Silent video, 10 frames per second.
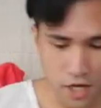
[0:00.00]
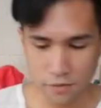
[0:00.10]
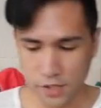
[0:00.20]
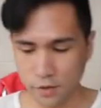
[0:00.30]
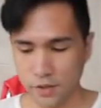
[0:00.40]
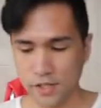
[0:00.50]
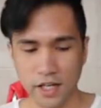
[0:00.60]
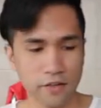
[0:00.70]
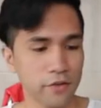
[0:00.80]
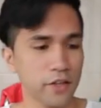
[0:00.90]
I'm so
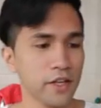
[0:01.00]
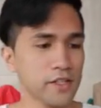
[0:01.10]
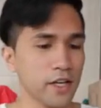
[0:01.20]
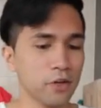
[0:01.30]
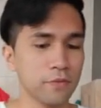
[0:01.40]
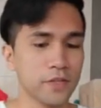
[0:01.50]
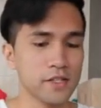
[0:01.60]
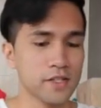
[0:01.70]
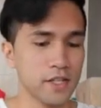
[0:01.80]
excited for this. I hope this